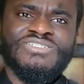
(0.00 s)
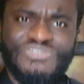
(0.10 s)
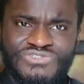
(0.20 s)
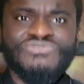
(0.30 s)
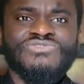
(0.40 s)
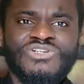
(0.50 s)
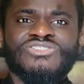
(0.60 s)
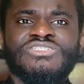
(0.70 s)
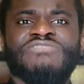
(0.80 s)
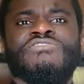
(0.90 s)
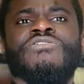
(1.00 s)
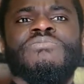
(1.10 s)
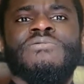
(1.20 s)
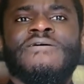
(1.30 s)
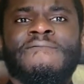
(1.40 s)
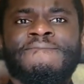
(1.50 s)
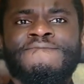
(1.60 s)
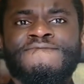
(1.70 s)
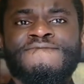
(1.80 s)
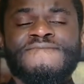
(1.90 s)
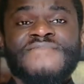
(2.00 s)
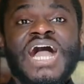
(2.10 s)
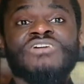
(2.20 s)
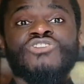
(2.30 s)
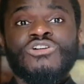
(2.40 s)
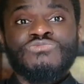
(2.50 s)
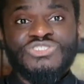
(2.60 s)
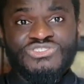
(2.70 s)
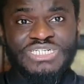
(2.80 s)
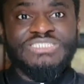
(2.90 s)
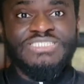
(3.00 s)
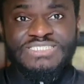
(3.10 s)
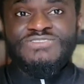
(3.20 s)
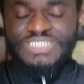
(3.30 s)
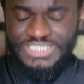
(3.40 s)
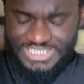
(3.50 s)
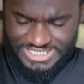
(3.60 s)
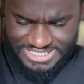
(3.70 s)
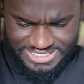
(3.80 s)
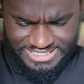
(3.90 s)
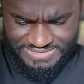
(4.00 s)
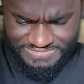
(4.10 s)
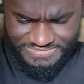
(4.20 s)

Do not give up. And God will strengthen you in this season.